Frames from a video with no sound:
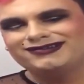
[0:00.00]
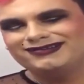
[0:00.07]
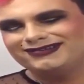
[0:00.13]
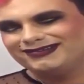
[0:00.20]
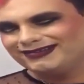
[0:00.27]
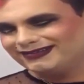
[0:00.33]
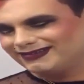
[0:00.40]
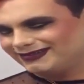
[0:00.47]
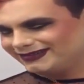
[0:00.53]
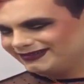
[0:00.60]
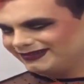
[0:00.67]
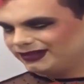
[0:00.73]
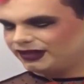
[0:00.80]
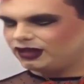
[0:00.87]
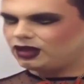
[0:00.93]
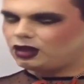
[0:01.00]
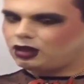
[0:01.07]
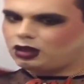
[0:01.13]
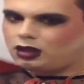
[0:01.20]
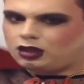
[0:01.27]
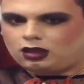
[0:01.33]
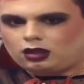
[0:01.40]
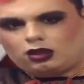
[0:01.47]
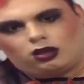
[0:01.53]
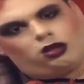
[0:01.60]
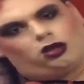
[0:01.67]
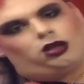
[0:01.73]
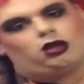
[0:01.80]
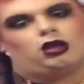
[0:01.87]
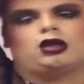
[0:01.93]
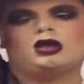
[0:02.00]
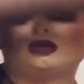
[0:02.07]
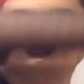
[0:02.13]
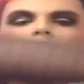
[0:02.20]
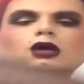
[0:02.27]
lips around the words, and